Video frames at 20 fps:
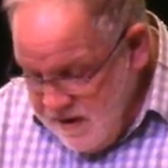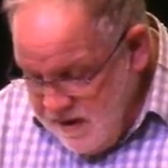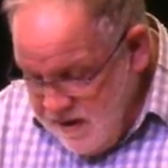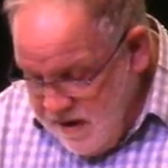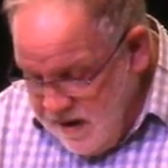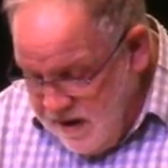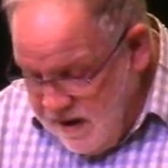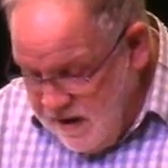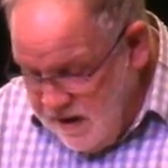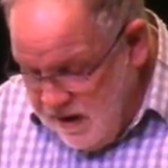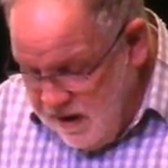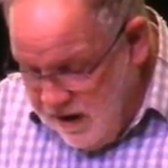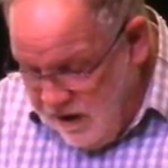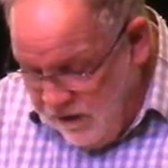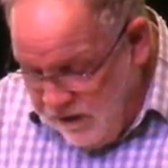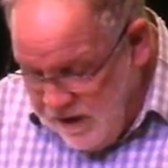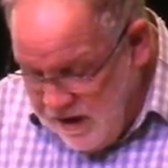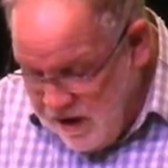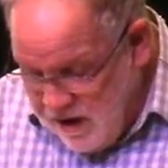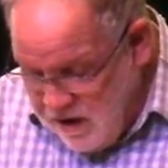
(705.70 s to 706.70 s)
uh,
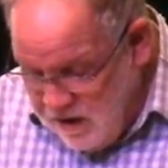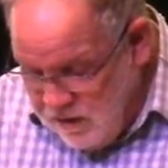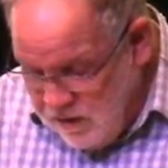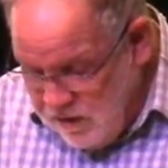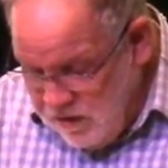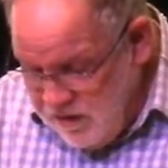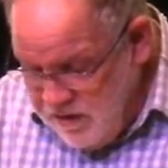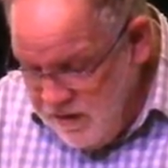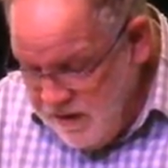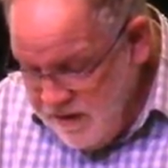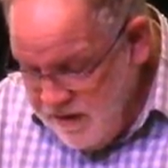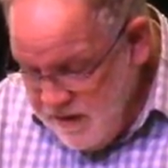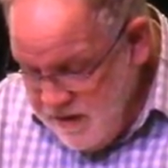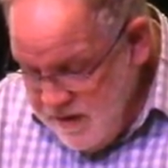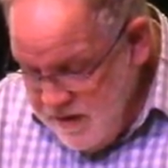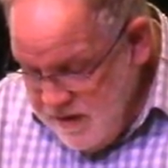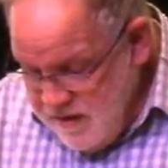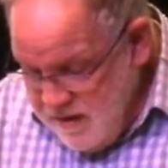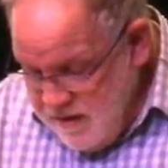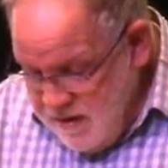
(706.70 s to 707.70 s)
Larry Harold,
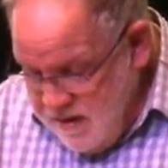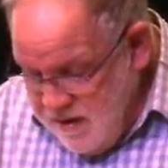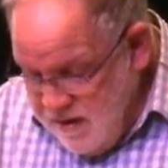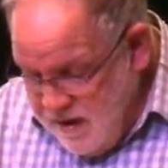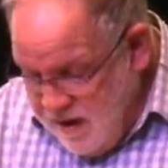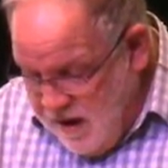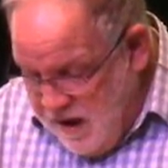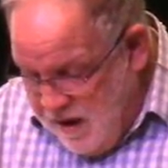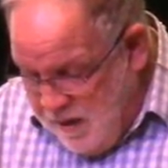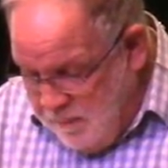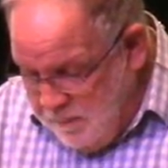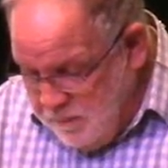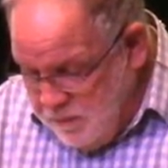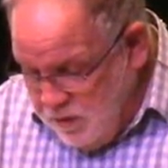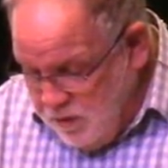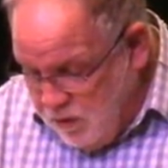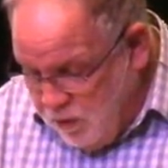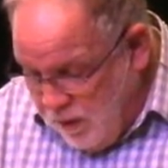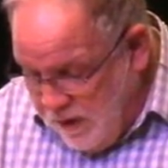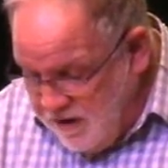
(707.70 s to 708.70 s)
um,
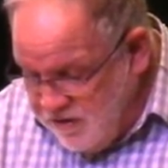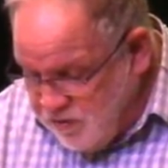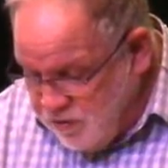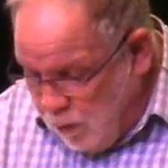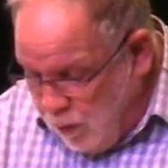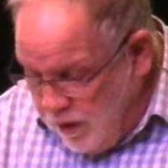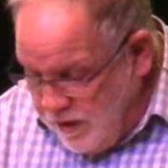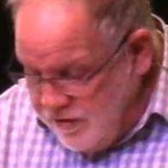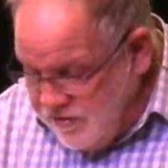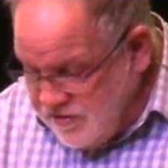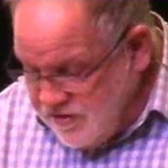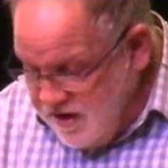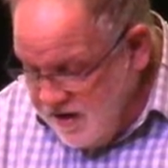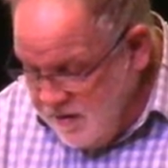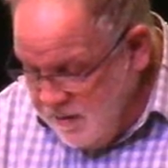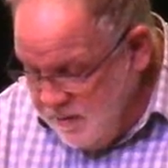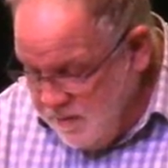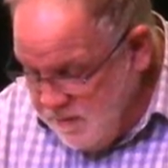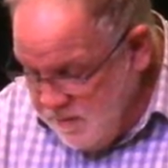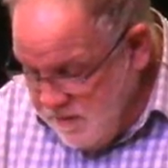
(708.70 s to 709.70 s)
Grace
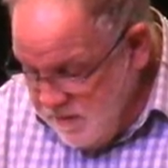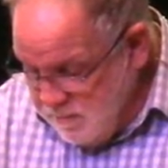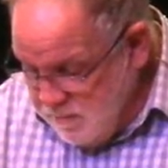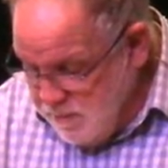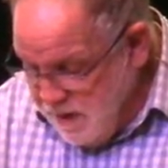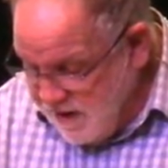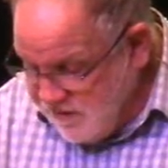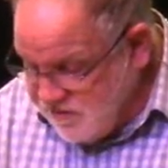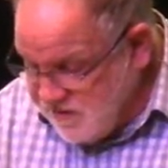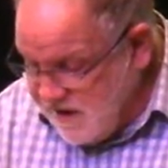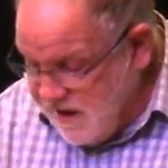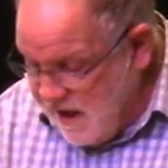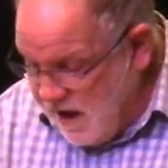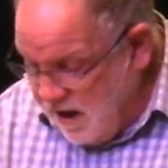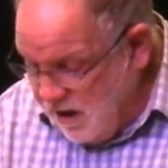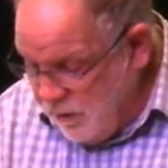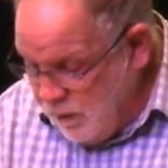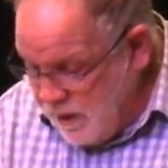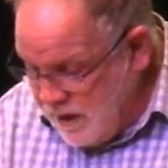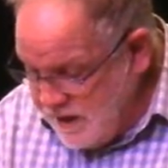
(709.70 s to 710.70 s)
Royston, Bess
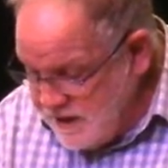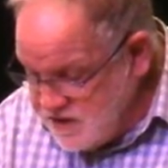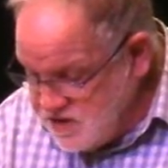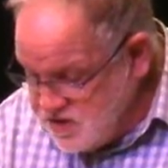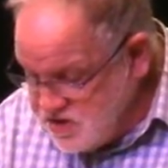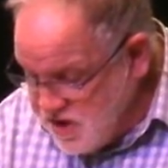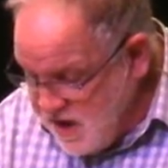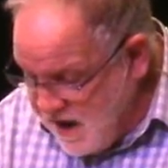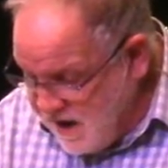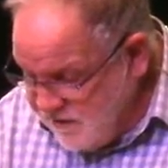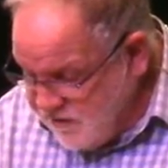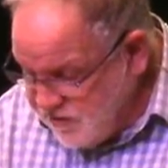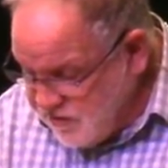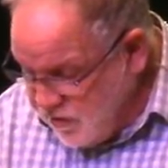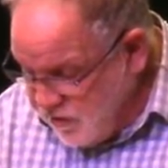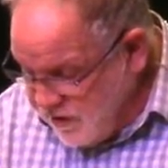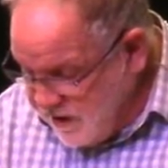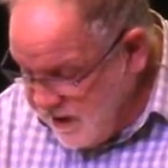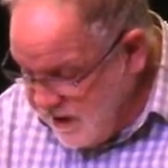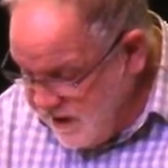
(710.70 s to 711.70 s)
Galloway, Jan
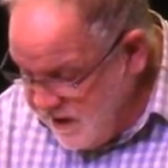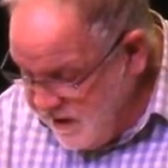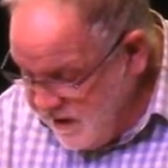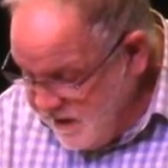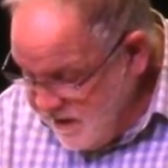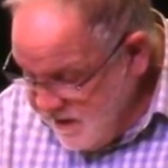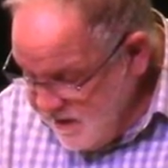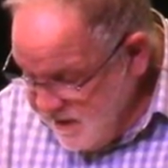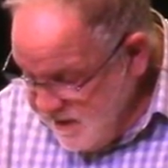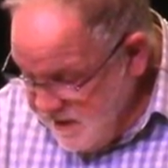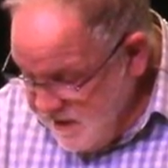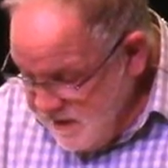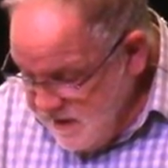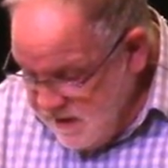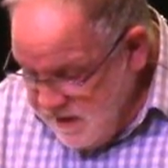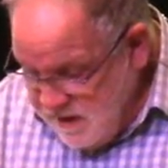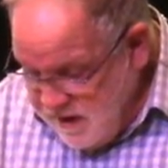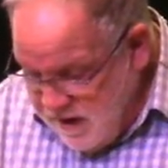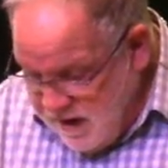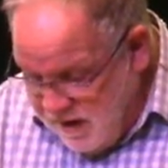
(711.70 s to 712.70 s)
Sturkin,
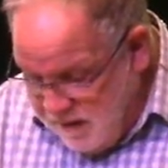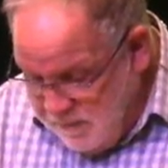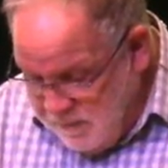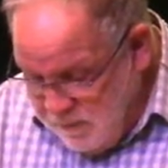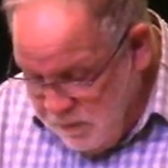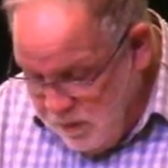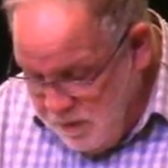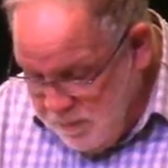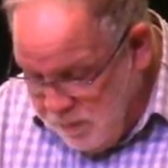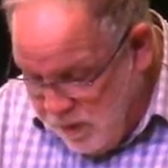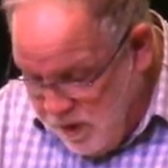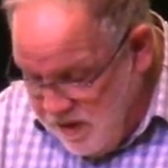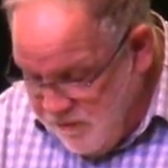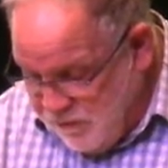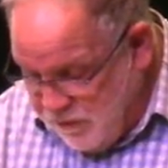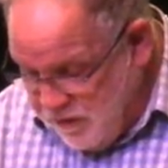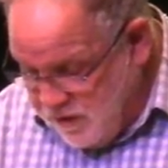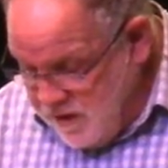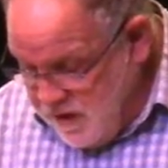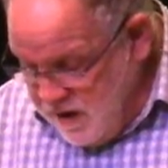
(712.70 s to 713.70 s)
um, we pray
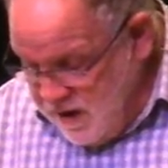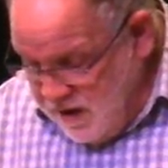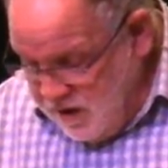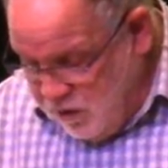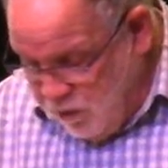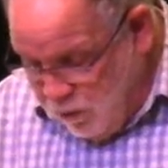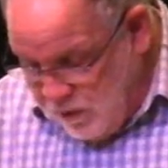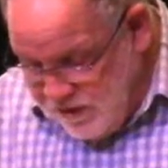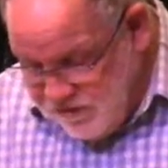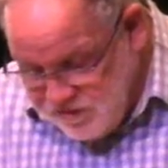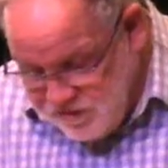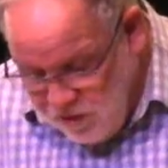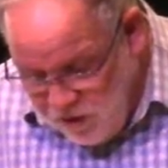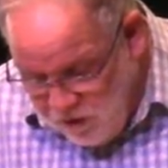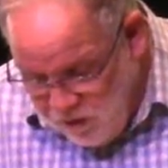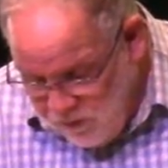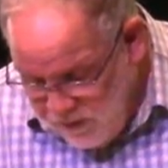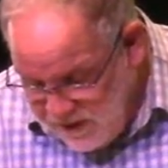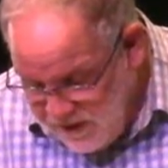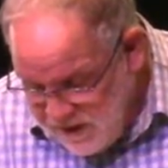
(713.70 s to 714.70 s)
for
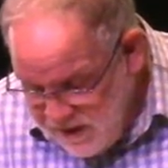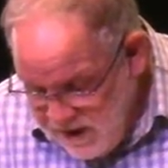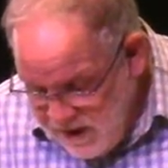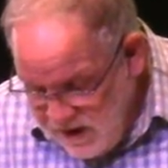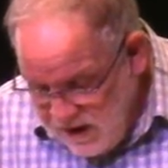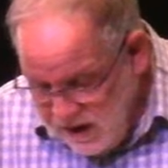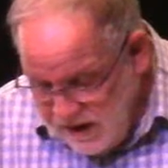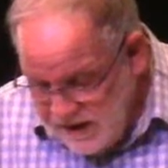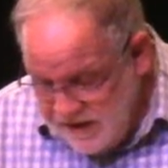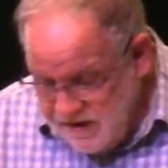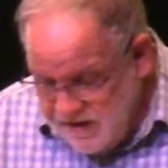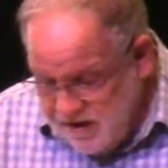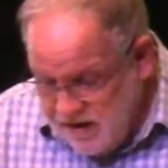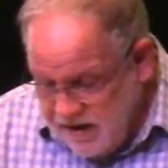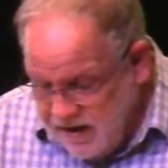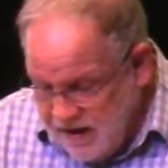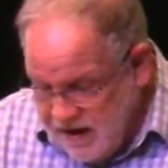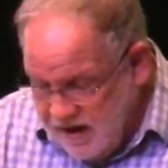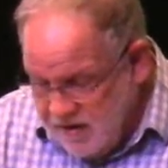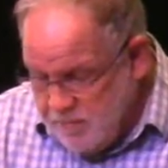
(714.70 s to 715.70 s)
Crystal and
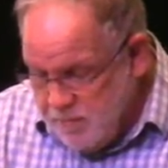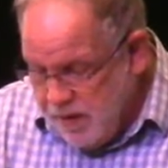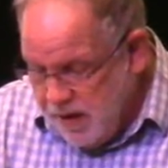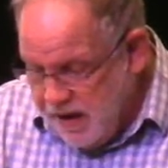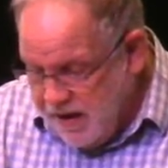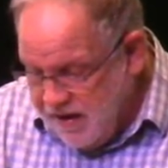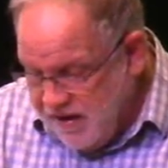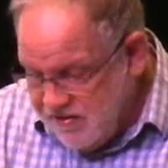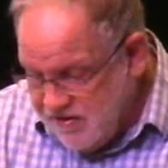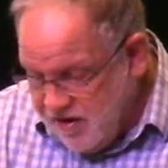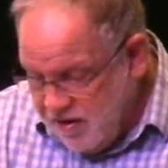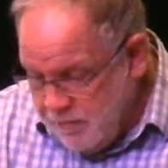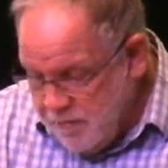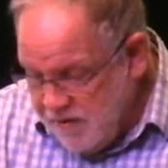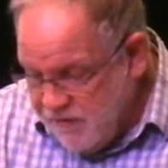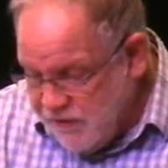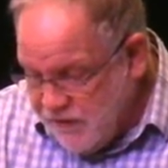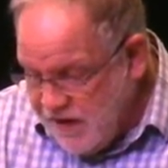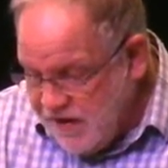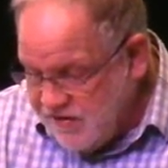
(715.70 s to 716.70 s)
Linda and Bud as they
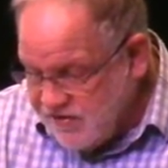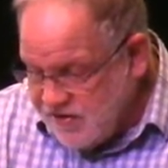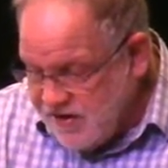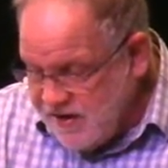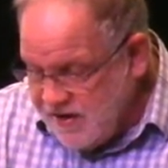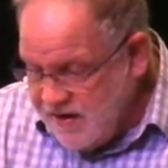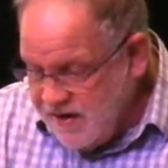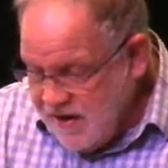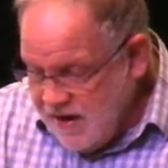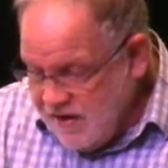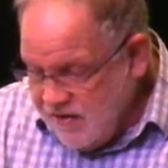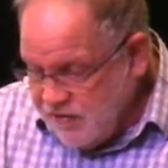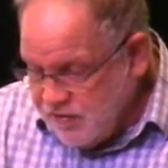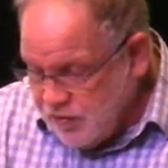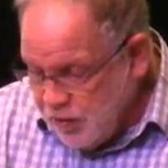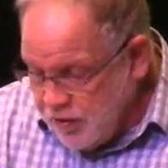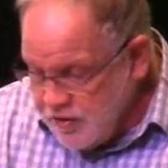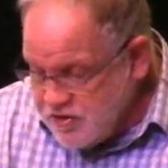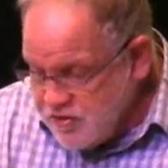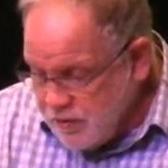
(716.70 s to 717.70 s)
be facing
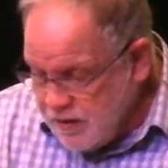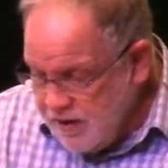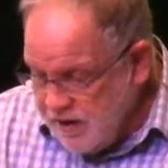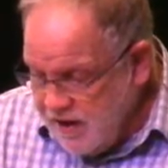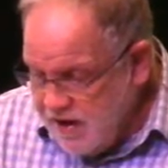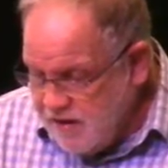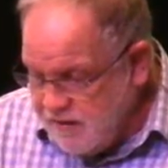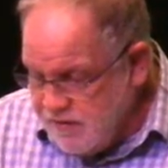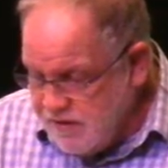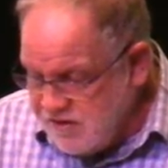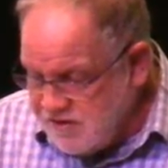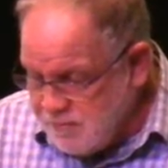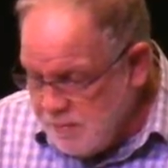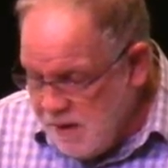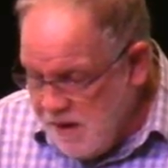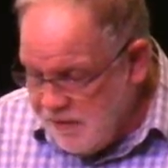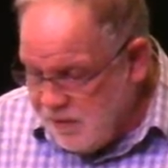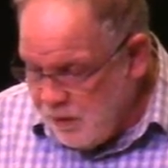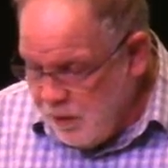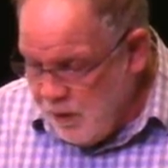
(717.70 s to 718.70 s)
surgery later this
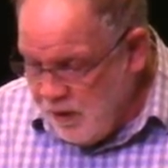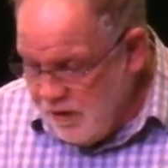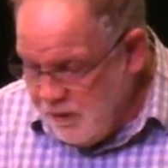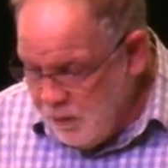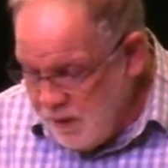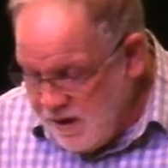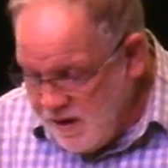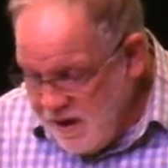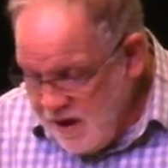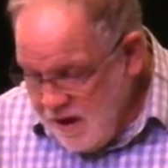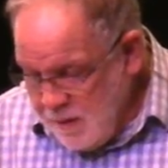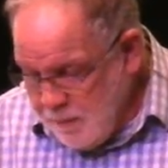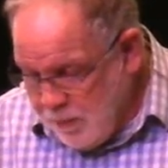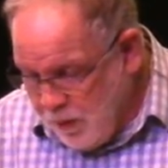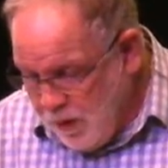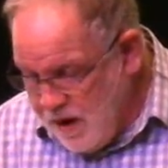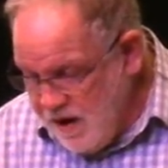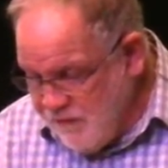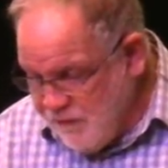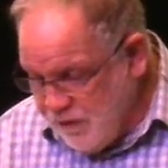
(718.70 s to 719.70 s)
month, Lord. We
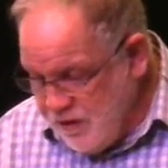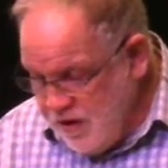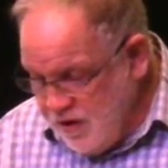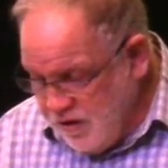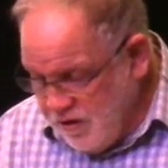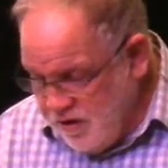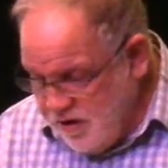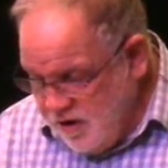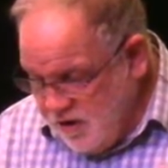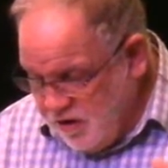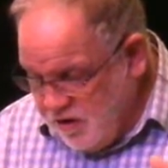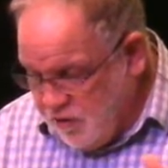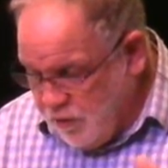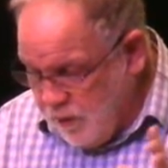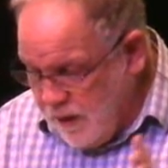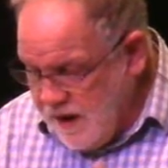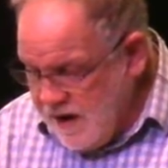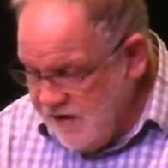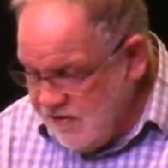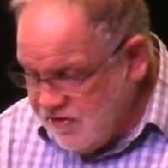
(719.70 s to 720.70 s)
pray for your, your
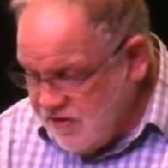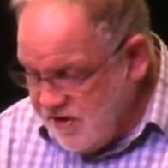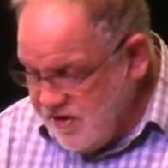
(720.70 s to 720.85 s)
grace